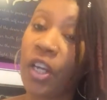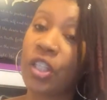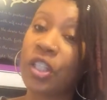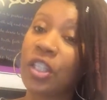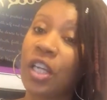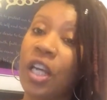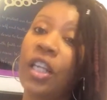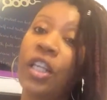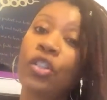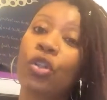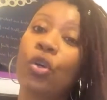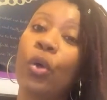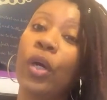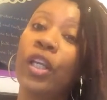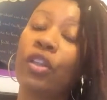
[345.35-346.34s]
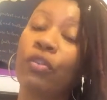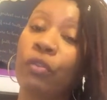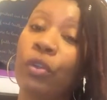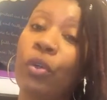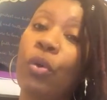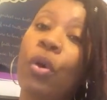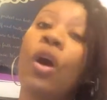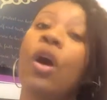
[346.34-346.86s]
Now, the sun is going
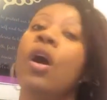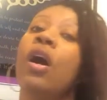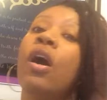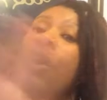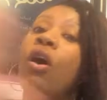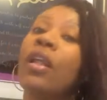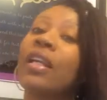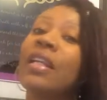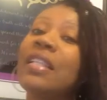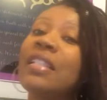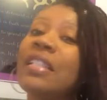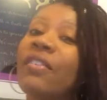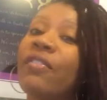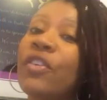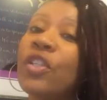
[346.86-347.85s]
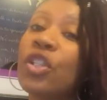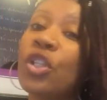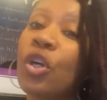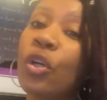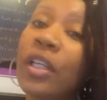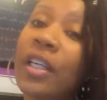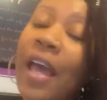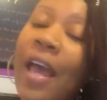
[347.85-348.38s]
through all of these different
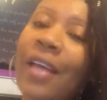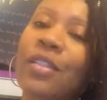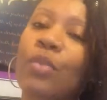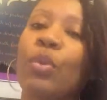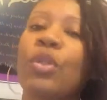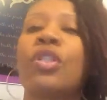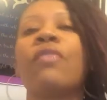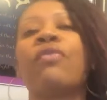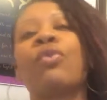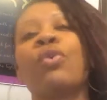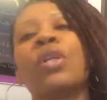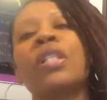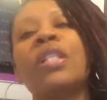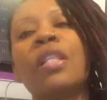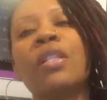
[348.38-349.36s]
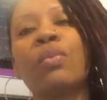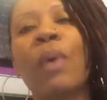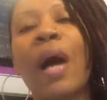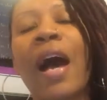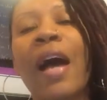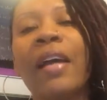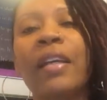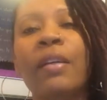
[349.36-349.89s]
zodiacs, which of course is
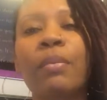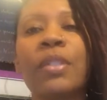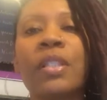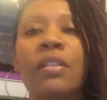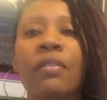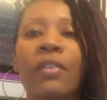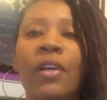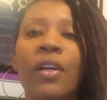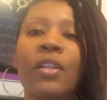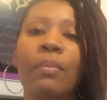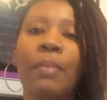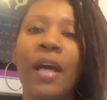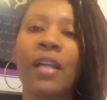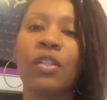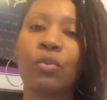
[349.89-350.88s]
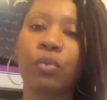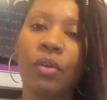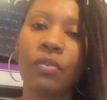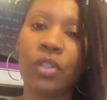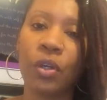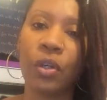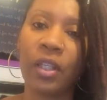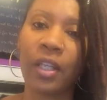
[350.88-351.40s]
why he was surrounded by the
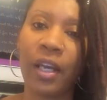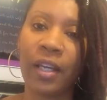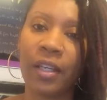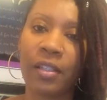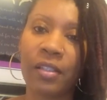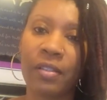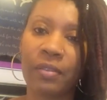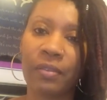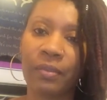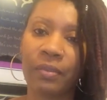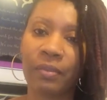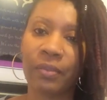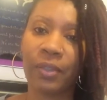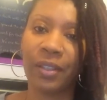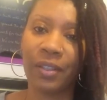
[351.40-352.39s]
12 zodiacs.